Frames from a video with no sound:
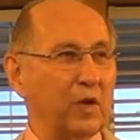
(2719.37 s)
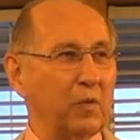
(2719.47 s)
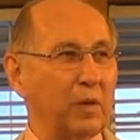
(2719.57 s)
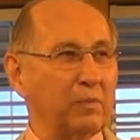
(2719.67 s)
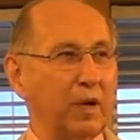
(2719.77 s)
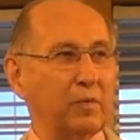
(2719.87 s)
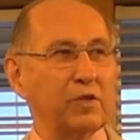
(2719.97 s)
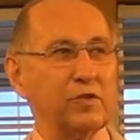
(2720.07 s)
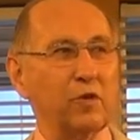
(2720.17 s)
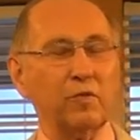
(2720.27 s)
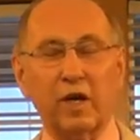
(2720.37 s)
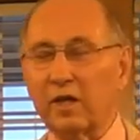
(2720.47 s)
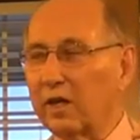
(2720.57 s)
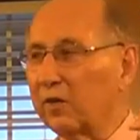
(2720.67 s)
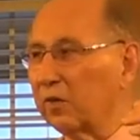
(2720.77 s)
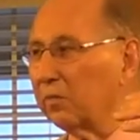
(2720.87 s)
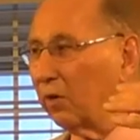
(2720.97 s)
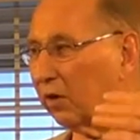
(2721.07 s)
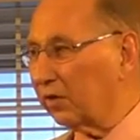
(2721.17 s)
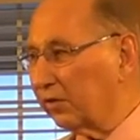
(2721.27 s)
Why, we published over 800
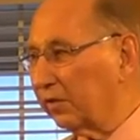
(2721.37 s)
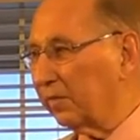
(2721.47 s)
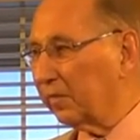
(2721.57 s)
books.